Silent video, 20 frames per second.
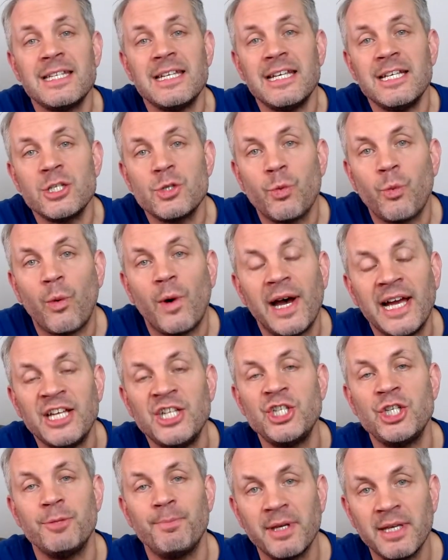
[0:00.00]
is why
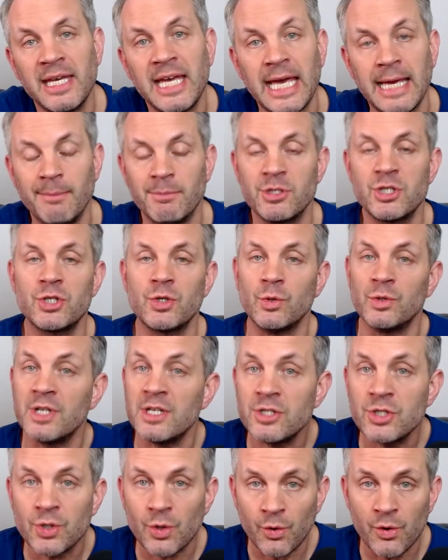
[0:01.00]
she became so
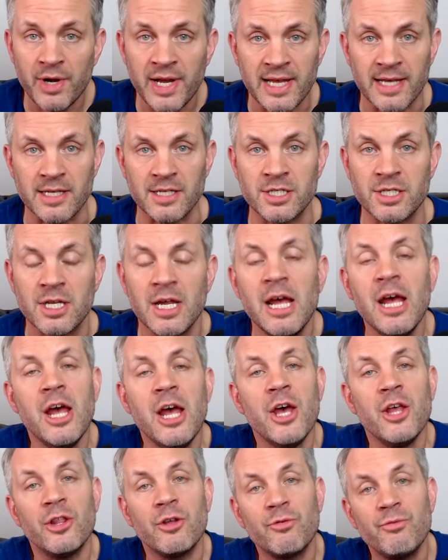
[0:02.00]
notorious.
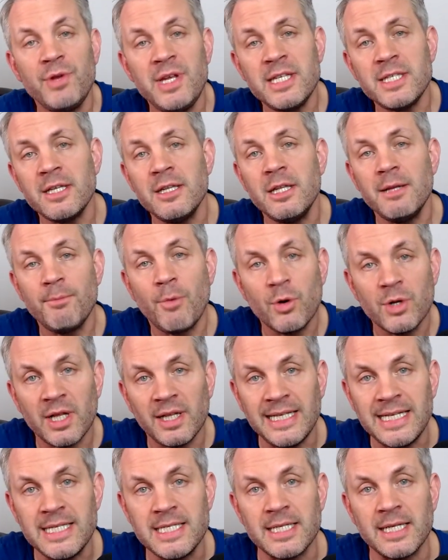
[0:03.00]
The reason the Mona
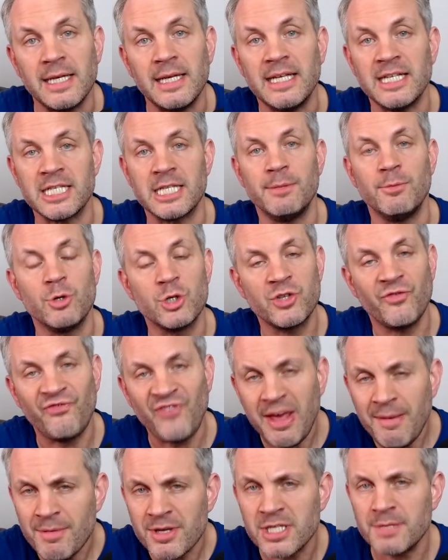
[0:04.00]
Lisa is the most
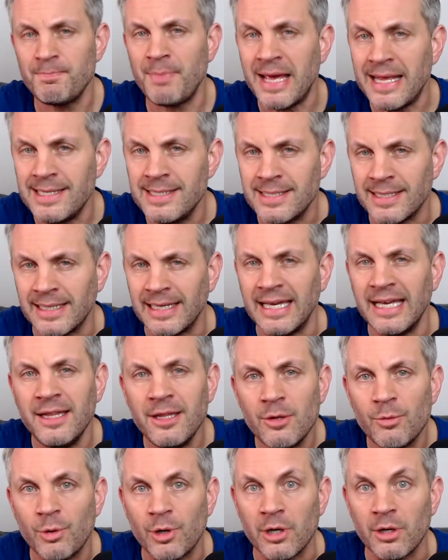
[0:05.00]
famous painting in
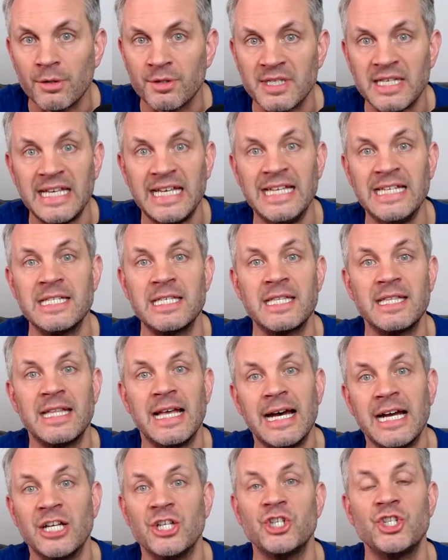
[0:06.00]
the world is
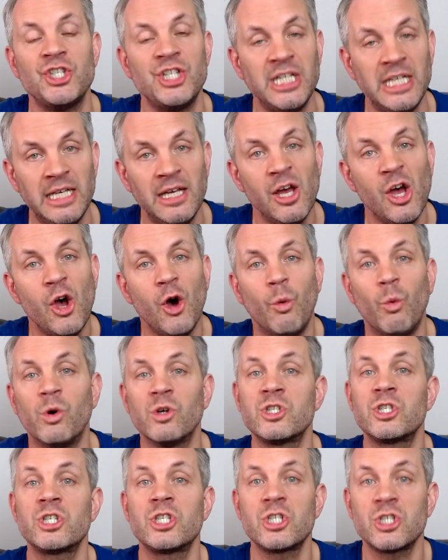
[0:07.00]
that she
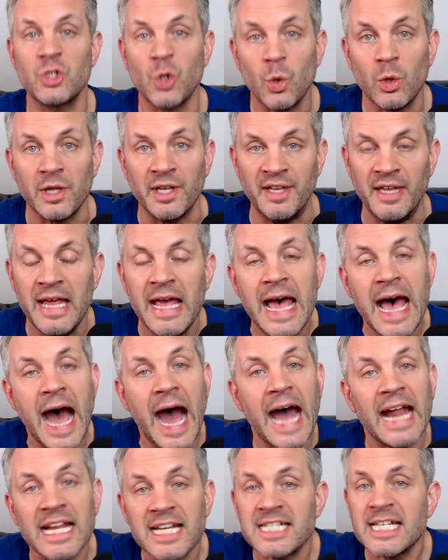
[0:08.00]
was stolen.
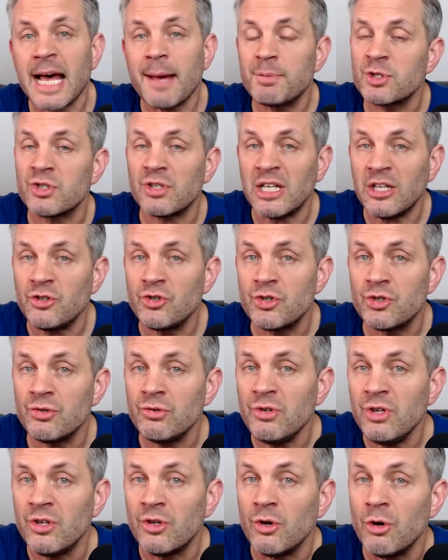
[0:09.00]
And it's absolutely
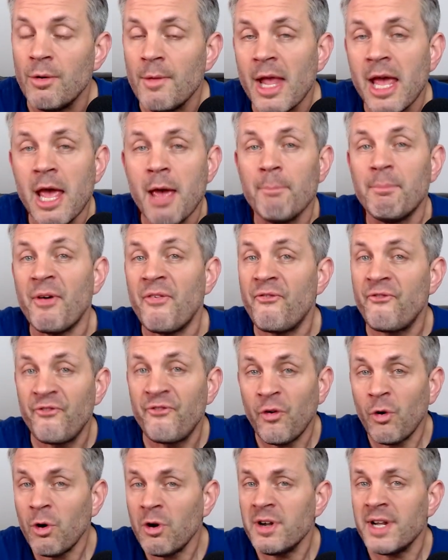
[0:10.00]
true, you know.
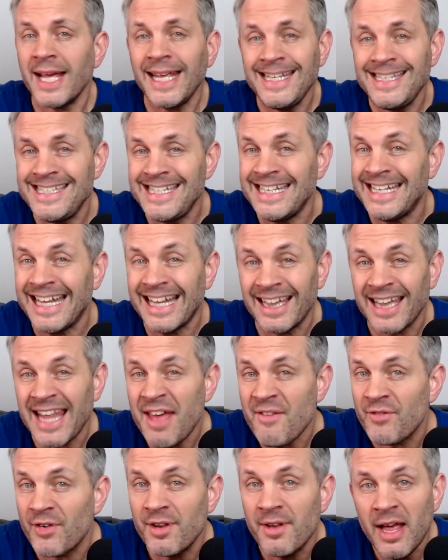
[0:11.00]
Before
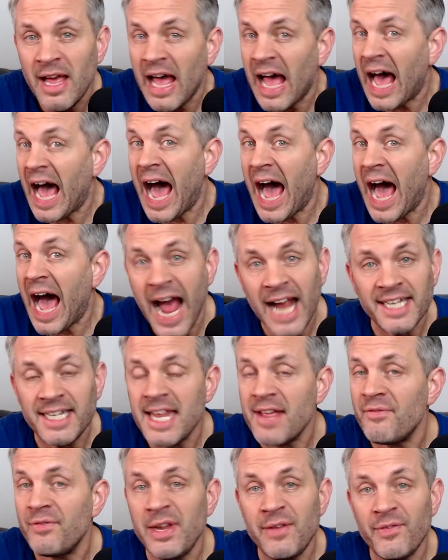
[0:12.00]
1911, I'd
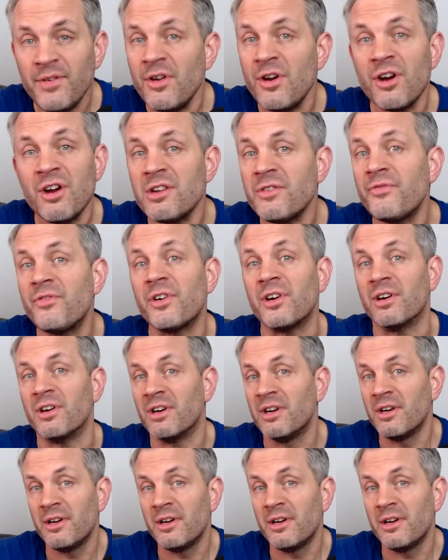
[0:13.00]
never even heard of her.